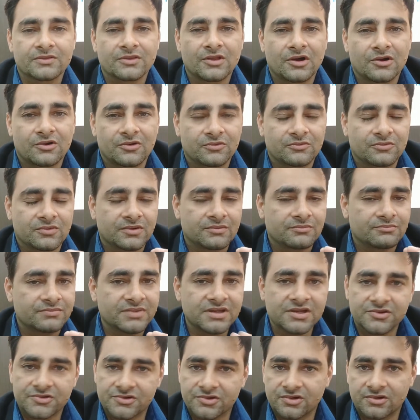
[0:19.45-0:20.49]
Now,
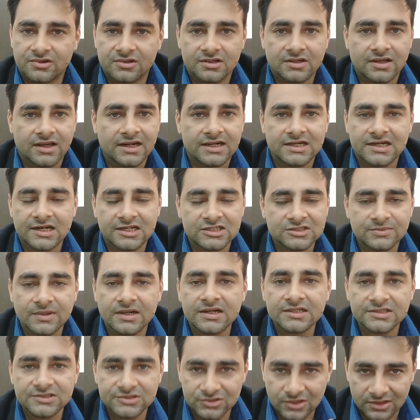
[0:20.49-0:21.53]
be assured, hair
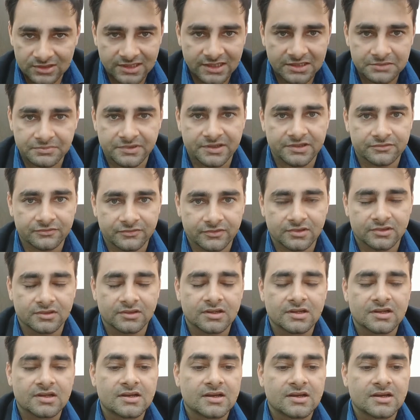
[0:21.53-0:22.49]
transplant is not that painful,